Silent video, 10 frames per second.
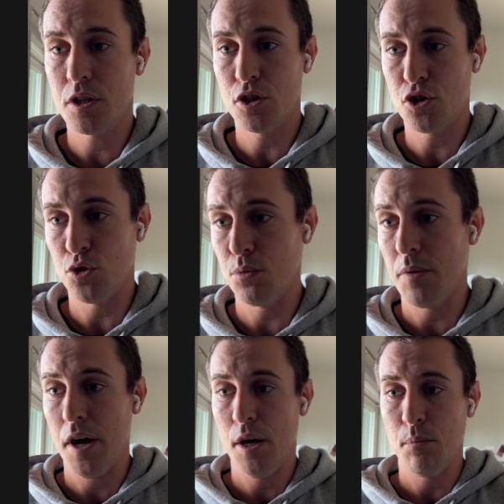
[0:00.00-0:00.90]
consume
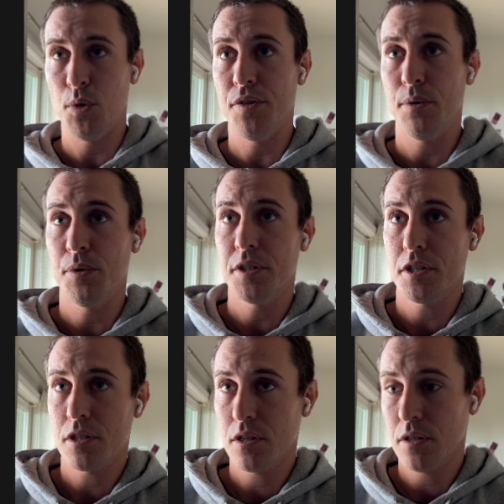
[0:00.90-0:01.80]
that endpoint that we
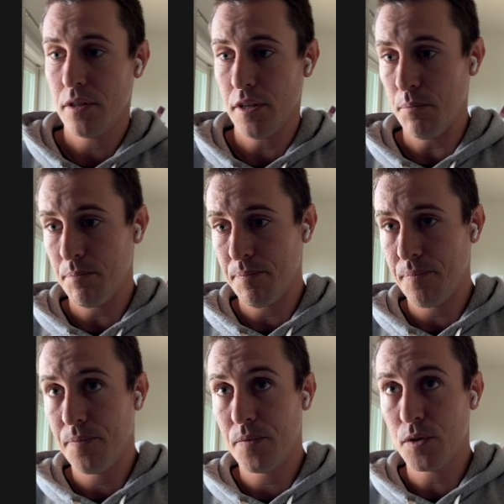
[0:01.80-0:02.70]
just did.
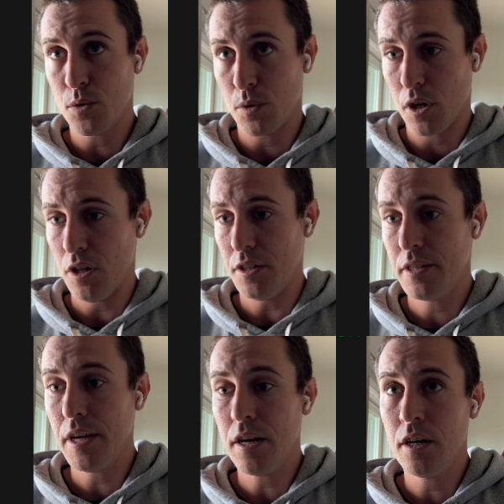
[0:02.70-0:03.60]
So we'll call
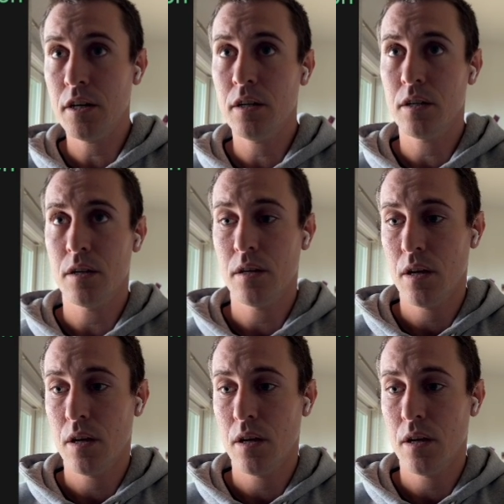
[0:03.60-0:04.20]
it data